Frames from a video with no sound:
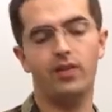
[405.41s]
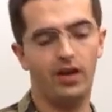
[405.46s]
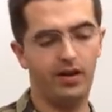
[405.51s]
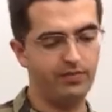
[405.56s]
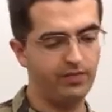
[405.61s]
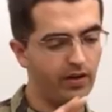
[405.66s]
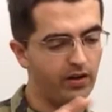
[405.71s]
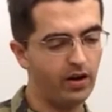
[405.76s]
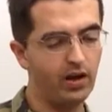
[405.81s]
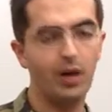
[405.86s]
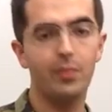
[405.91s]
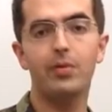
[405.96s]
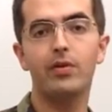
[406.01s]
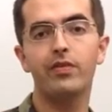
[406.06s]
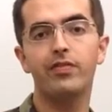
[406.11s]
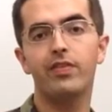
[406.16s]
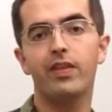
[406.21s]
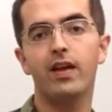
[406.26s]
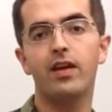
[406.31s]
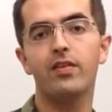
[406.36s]
I've done a number
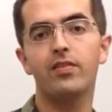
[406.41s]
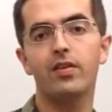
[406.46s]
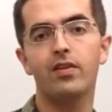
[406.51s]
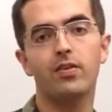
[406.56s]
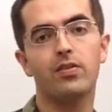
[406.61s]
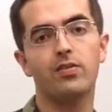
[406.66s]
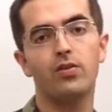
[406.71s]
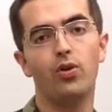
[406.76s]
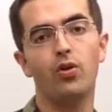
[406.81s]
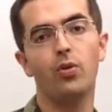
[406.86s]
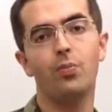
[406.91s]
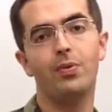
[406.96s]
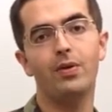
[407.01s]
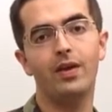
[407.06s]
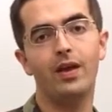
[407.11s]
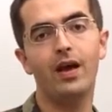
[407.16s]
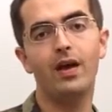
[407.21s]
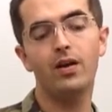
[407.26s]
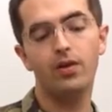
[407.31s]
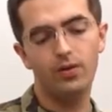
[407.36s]
of things on solo
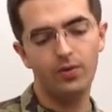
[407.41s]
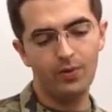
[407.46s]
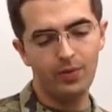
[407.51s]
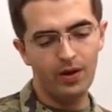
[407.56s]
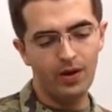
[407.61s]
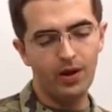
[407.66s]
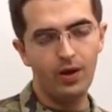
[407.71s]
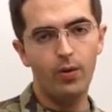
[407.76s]
piano.